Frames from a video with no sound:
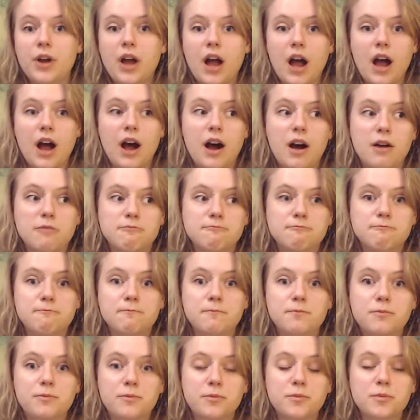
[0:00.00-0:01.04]

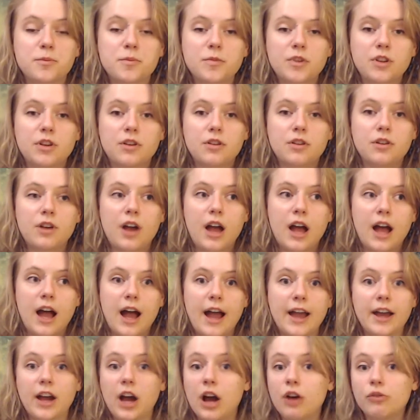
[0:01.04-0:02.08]

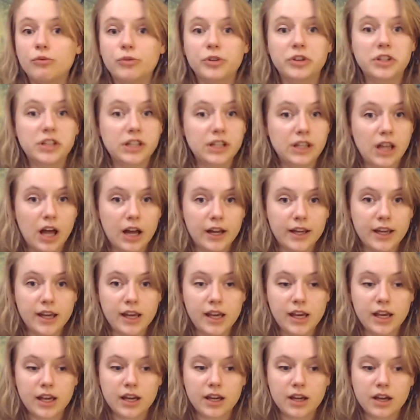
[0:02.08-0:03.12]
I got really
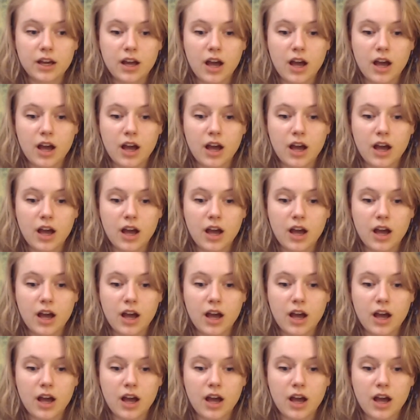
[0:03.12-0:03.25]
lucky.